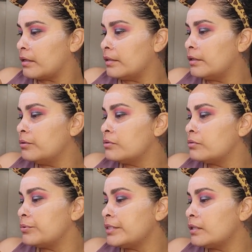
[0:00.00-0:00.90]
And the
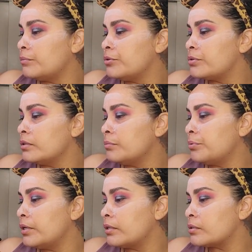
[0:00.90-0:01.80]
reason I'm using the
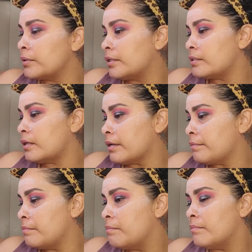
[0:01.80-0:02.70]
pink is because
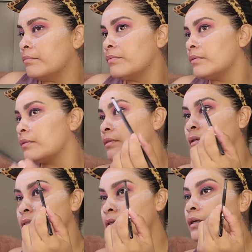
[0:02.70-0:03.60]

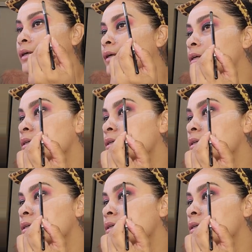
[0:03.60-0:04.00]
this color here